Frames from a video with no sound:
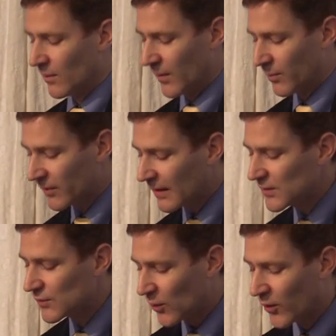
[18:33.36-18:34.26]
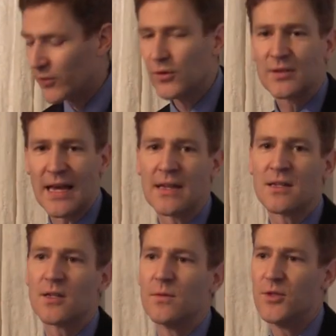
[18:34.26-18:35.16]
But progressives also
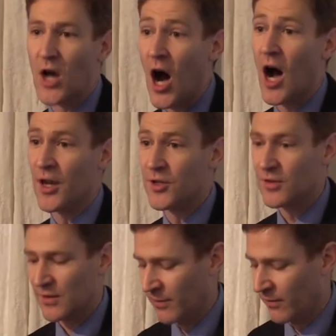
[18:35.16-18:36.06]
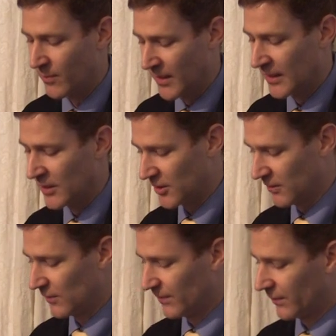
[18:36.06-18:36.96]
tend to dodge some of the big
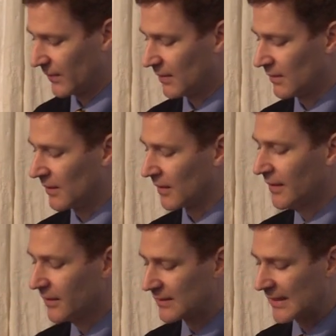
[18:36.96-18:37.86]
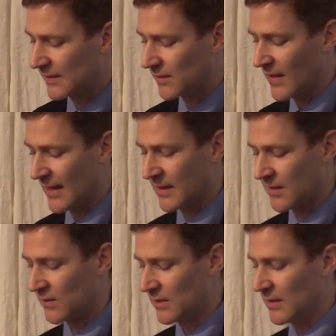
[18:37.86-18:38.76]
issues. And the clearest case of that
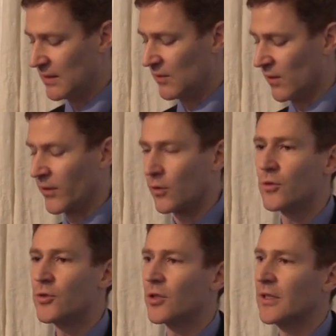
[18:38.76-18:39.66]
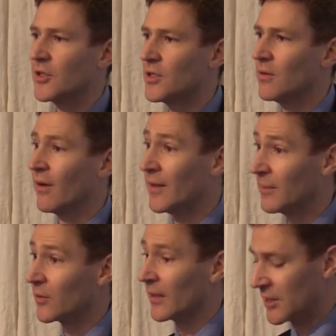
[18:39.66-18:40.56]
tendency is on the crucial issue of
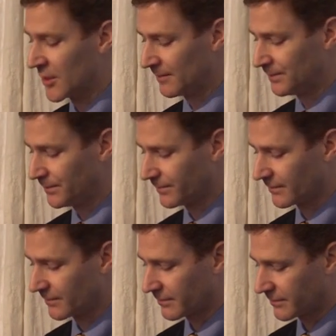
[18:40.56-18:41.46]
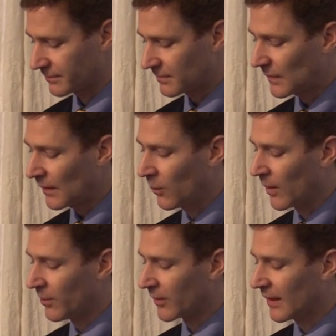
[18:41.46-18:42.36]
immigration,
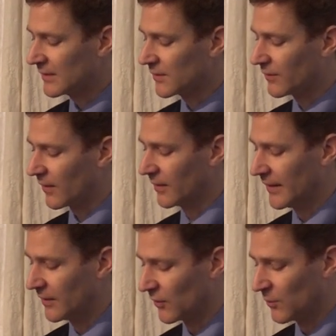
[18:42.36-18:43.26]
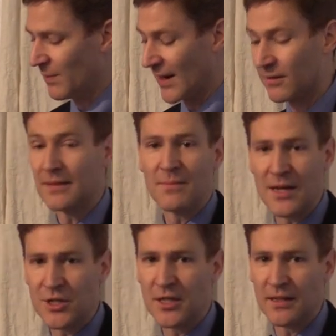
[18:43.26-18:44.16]
where progressive leaders barely
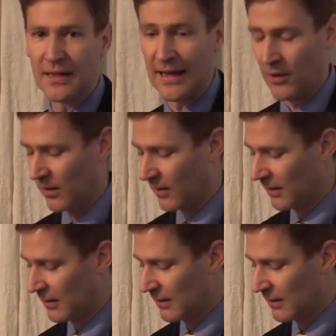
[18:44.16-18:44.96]
mention it at all.